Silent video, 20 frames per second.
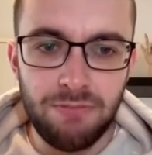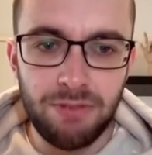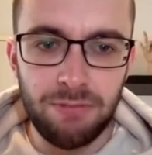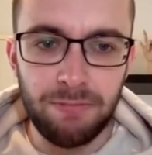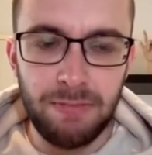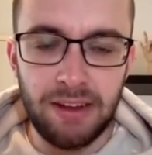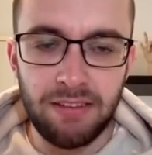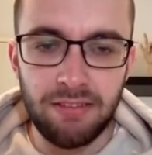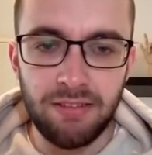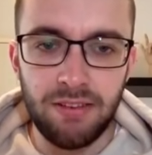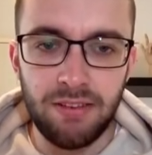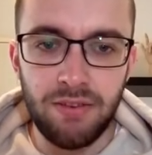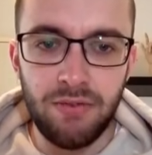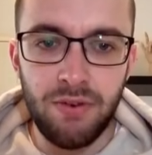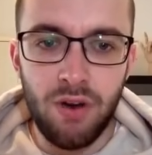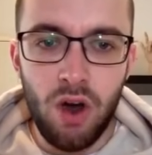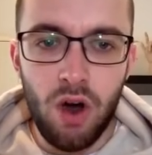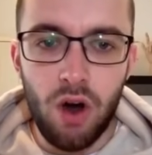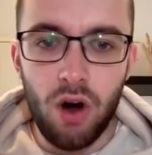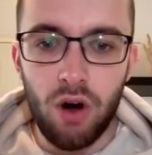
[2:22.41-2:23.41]

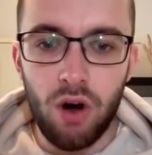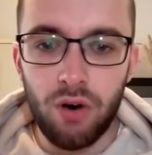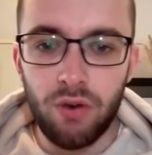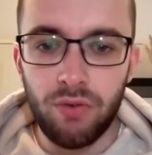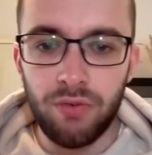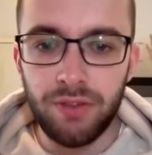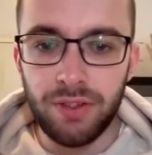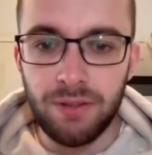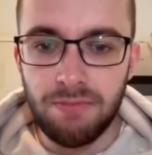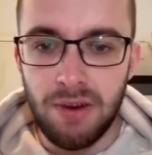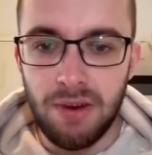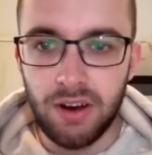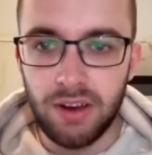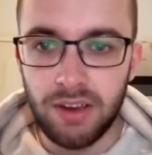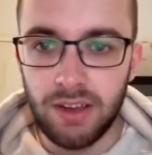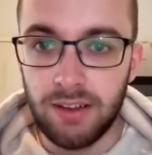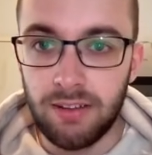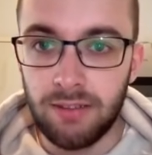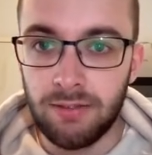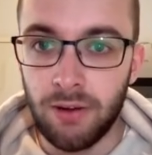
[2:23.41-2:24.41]
perspective of the
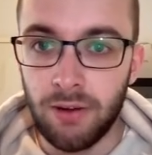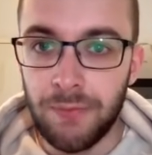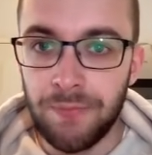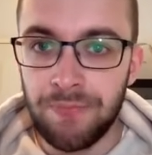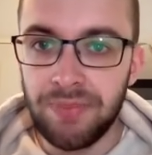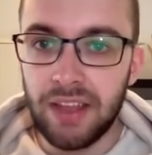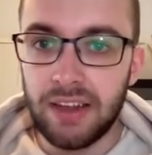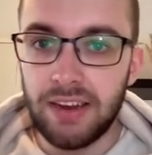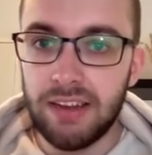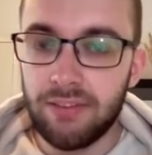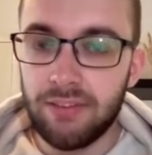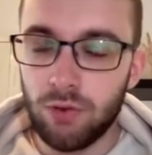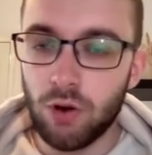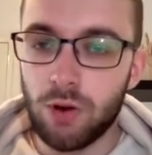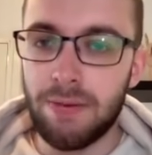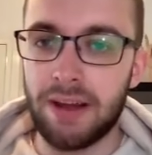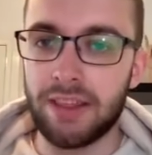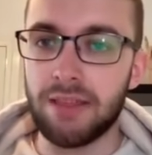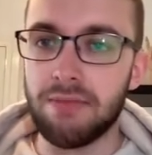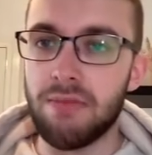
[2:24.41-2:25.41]
market. So let's talk
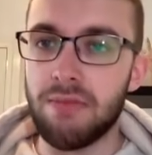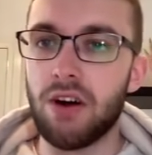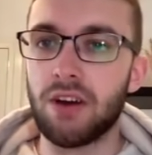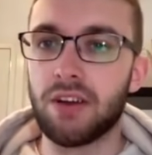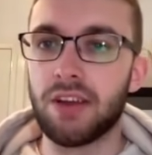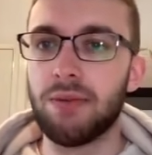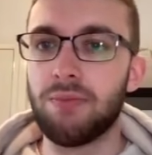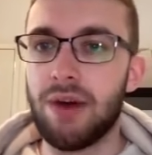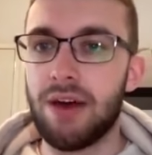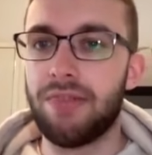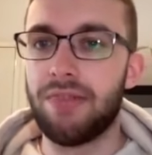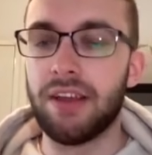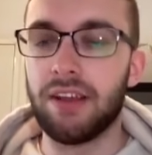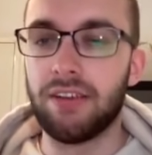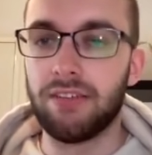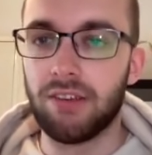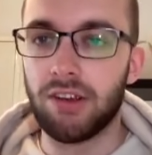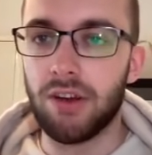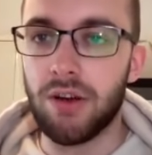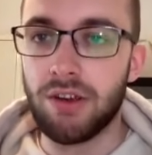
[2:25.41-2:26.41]
about the market and where things
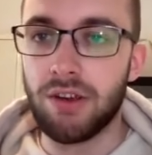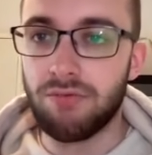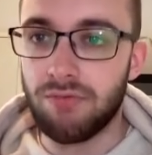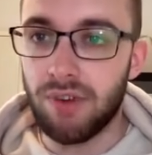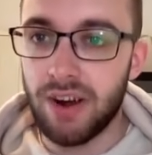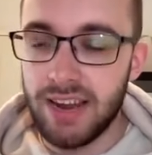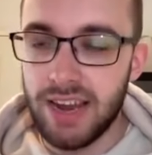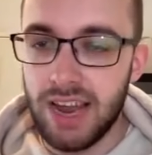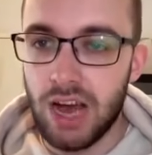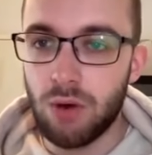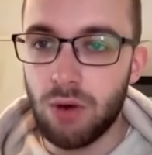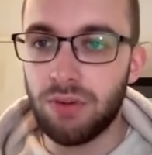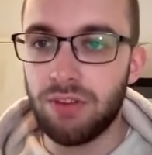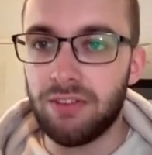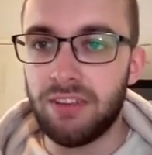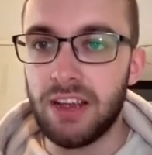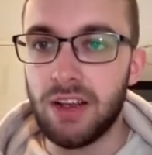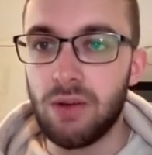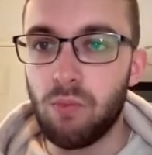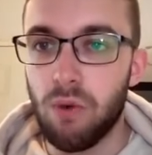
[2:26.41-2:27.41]
things are going. Right now, we're
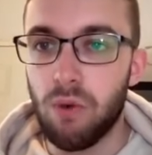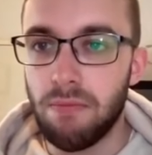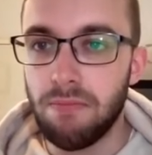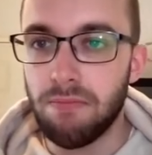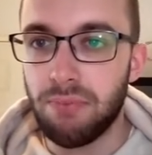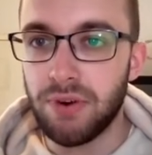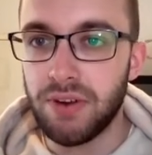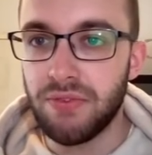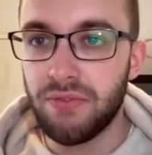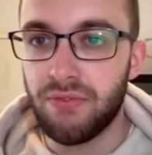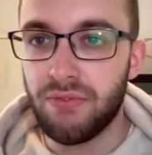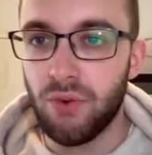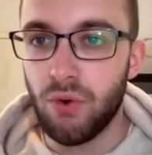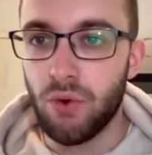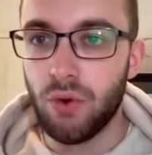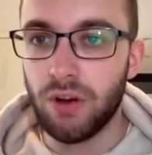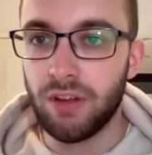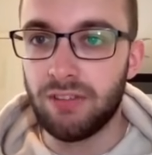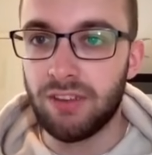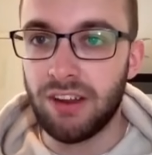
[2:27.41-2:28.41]
seeing
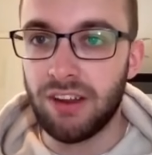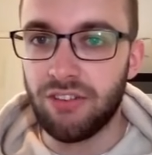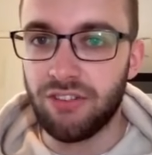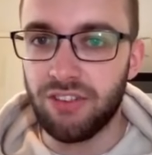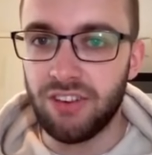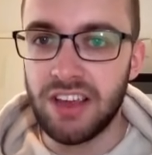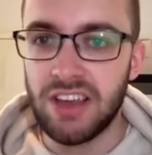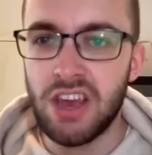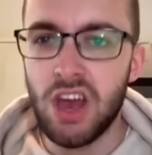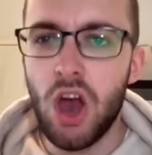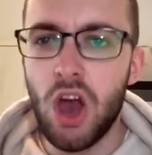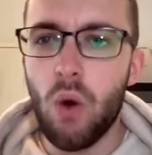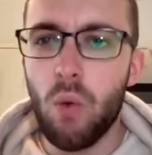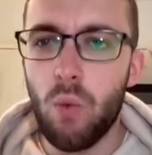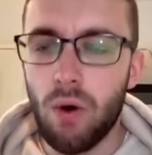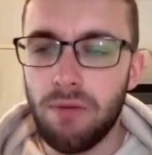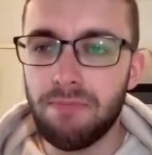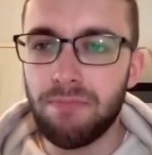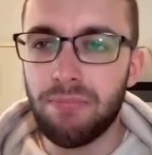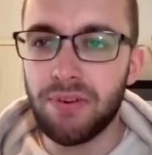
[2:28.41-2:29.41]
1.4 essentially,
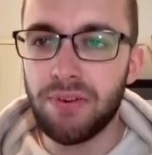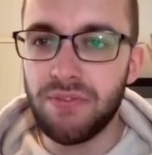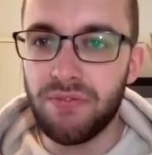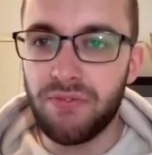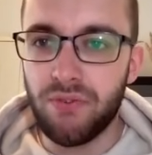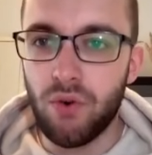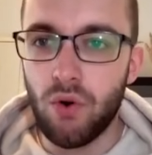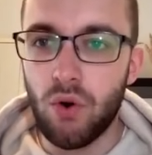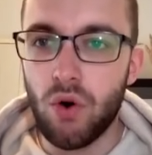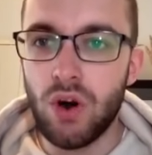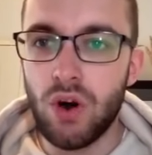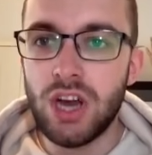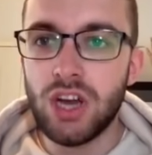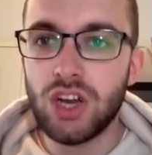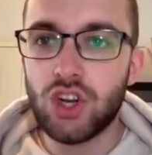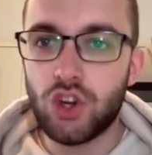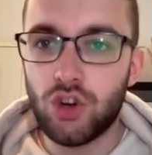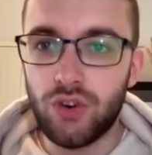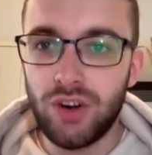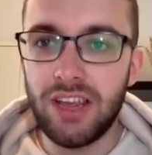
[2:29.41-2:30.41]
1.4
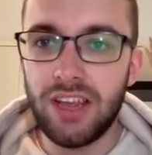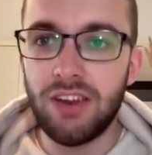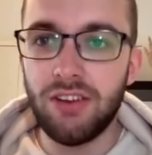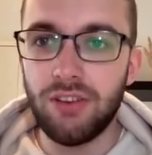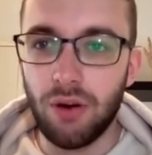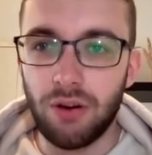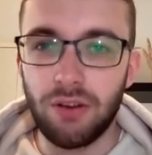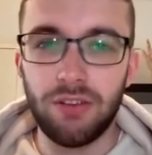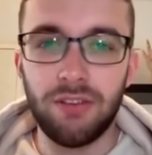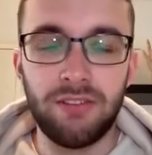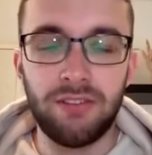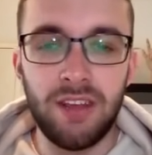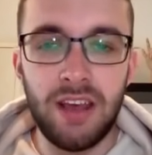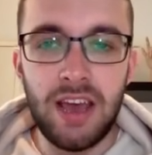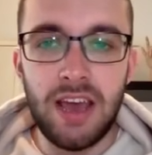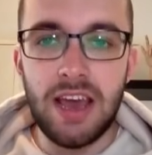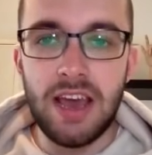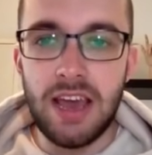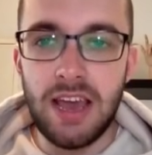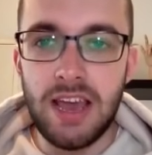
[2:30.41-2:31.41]
trillion dollars
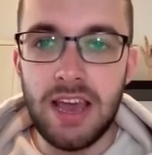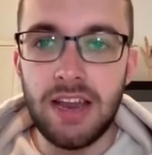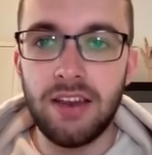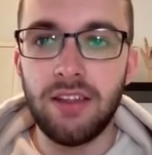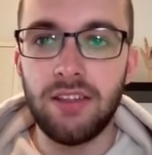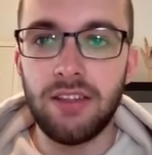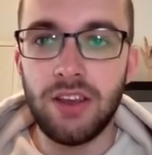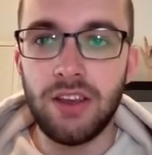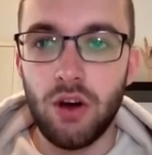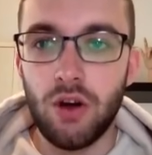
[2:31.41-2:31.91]
in the